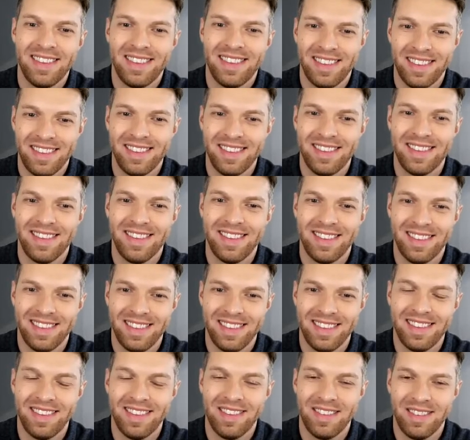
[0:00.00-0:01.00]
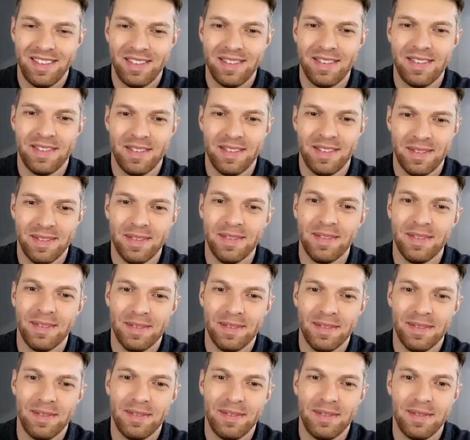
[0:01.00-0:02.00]

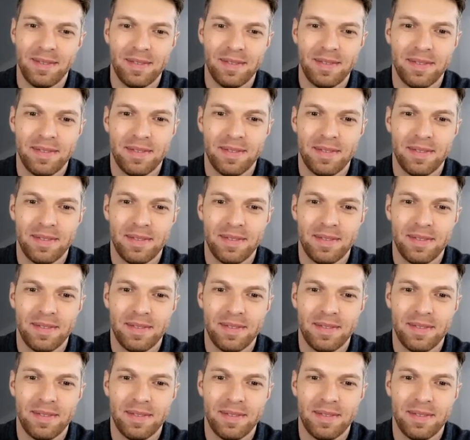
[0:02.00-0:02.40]
[no speech]